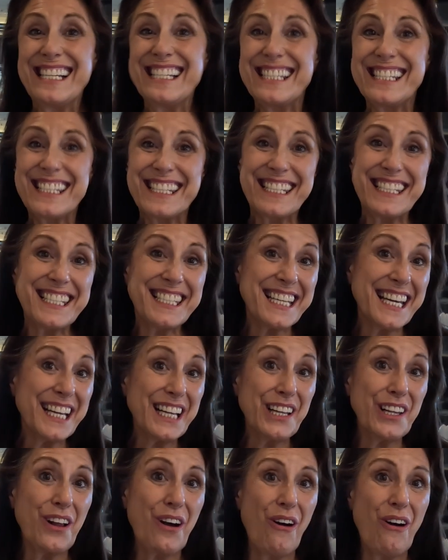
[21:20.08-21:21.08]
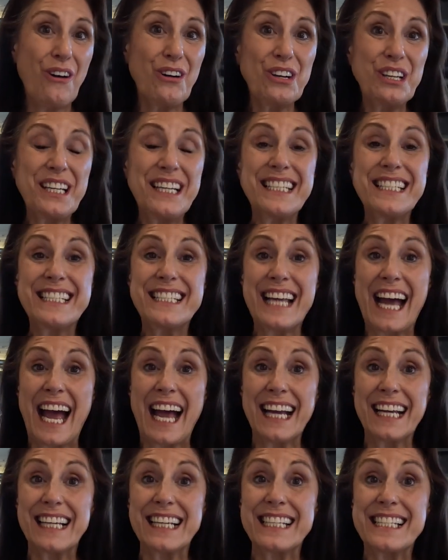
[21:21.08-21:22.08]
Still on
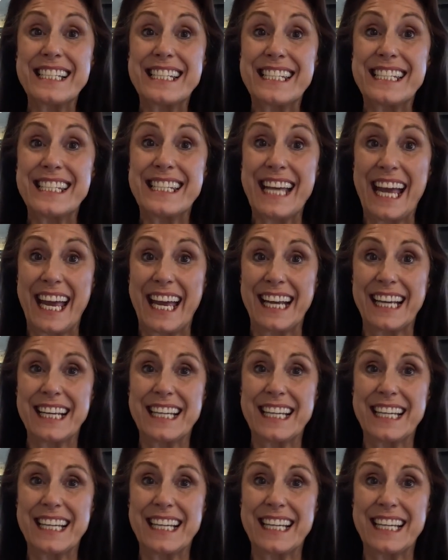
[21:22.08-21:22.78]
deck 6.